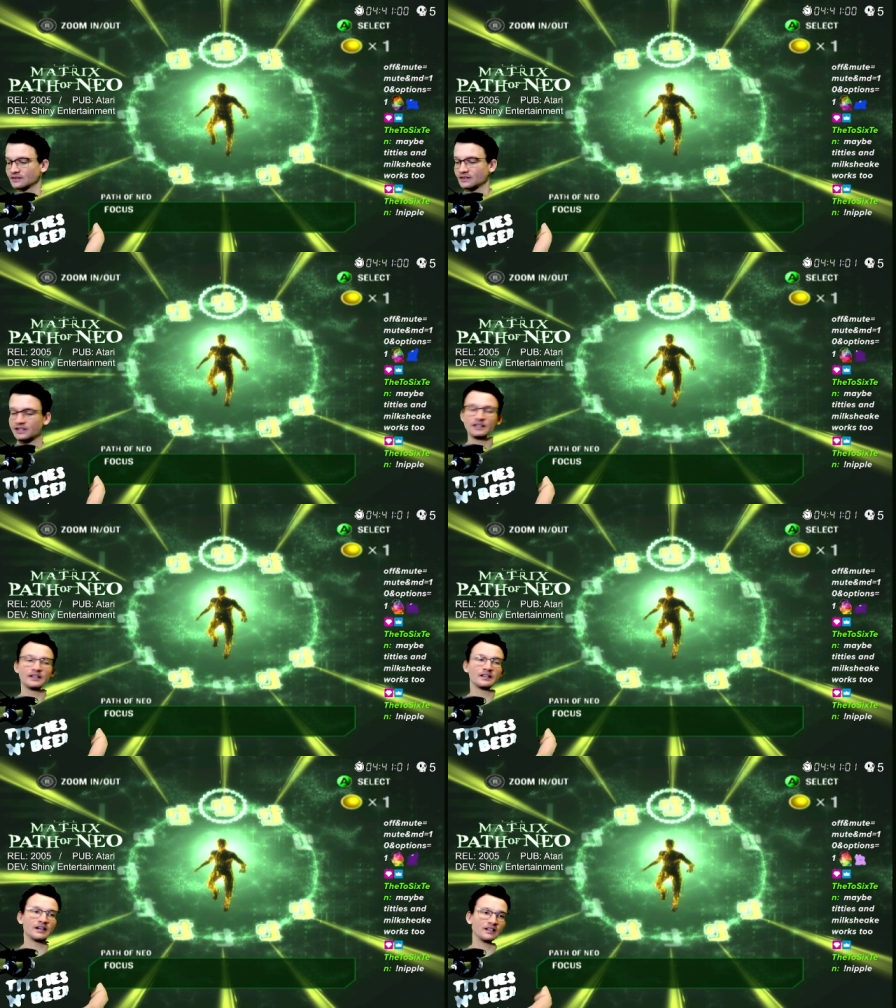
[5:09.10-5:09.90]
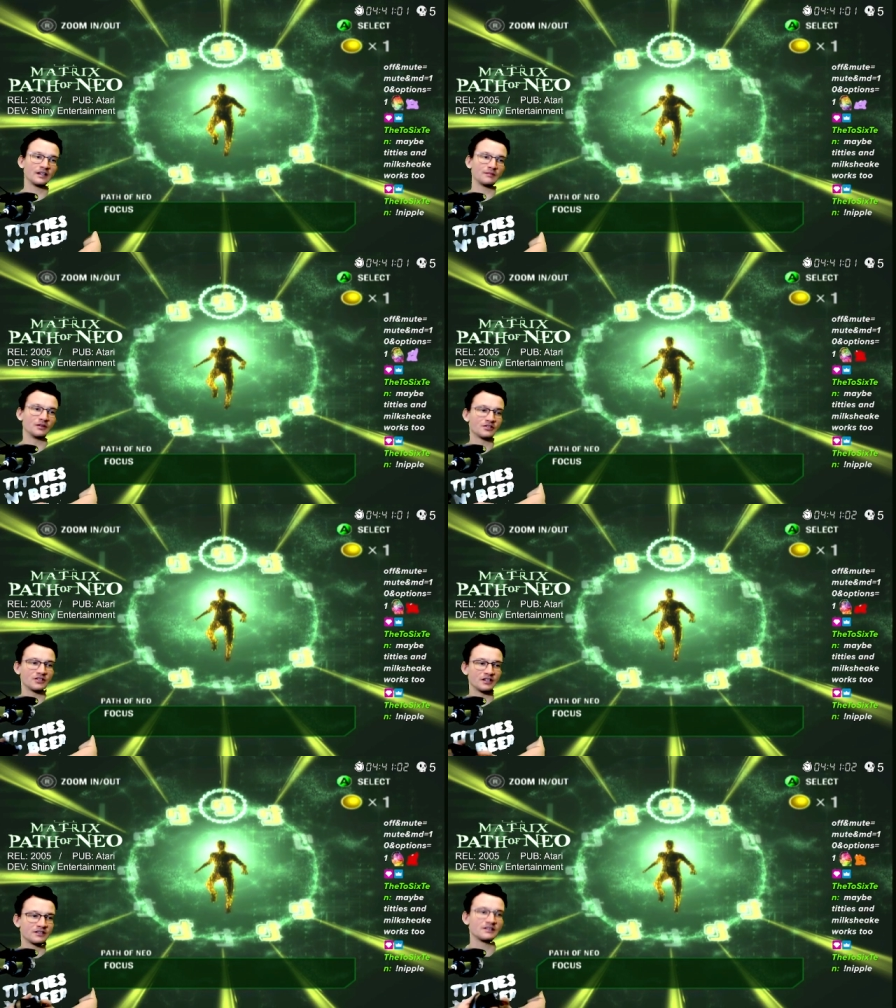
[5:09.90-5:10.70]
I like I like
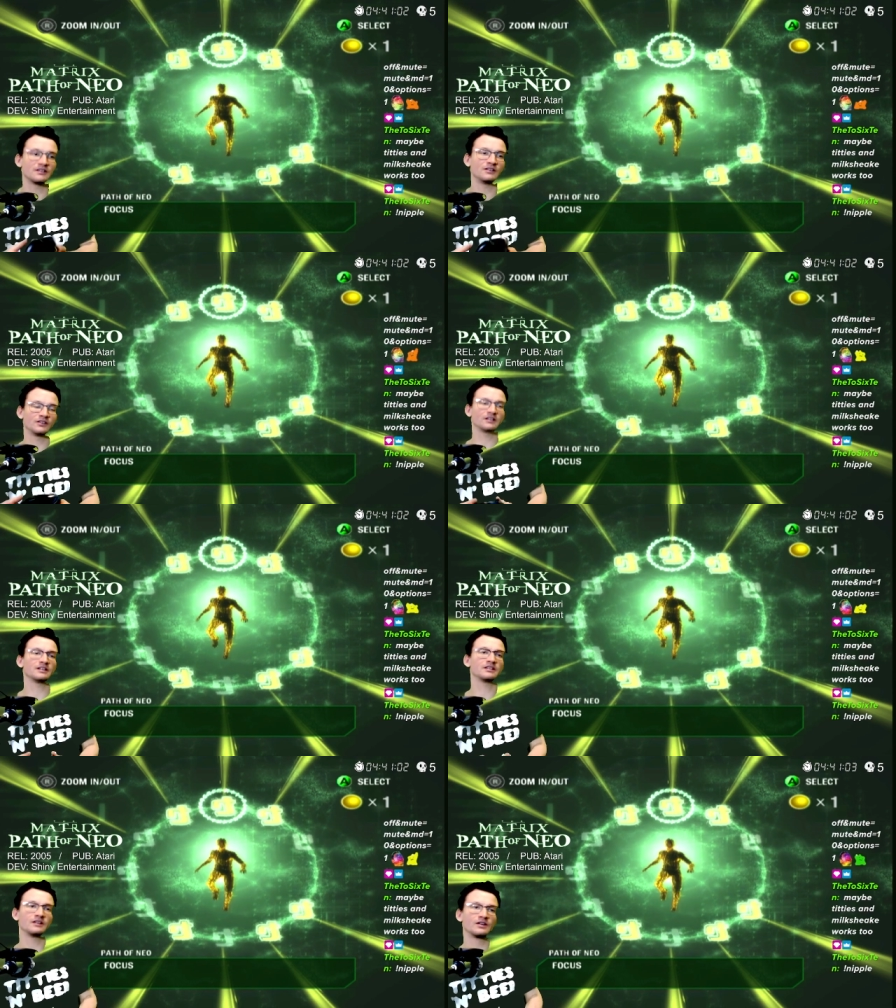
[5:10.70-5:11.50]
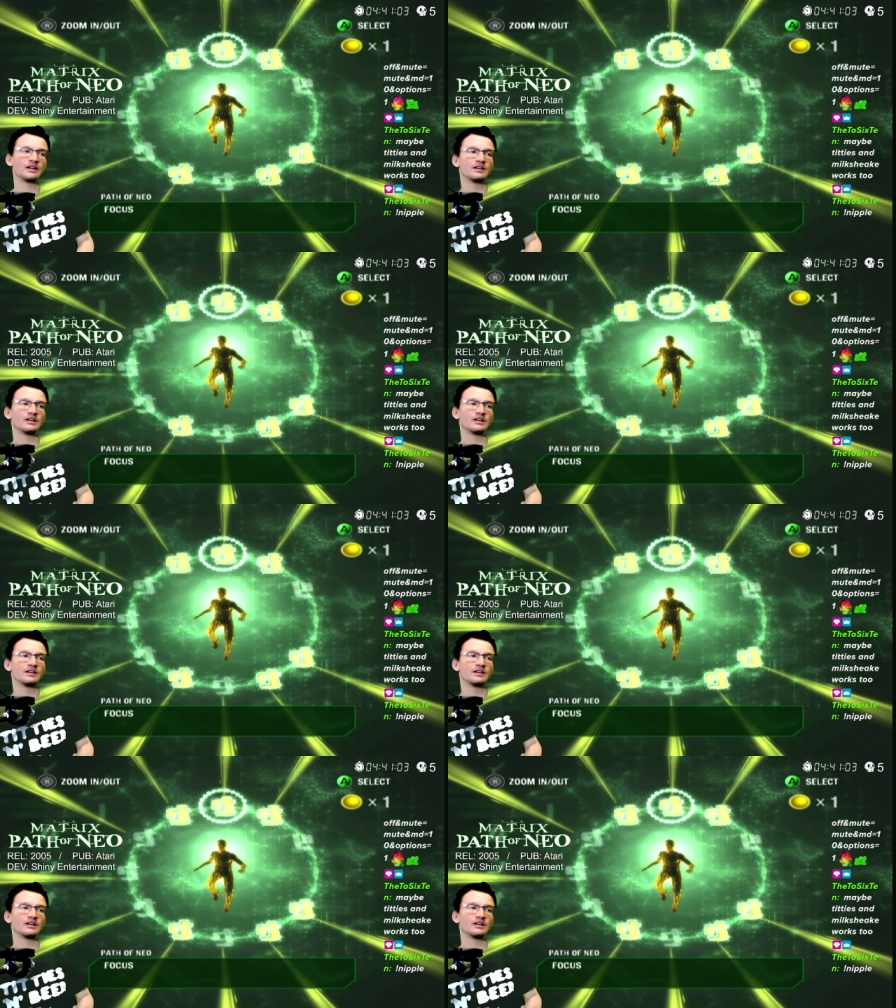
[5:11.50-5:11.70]
milkshakes. Hell's yeah. Okay,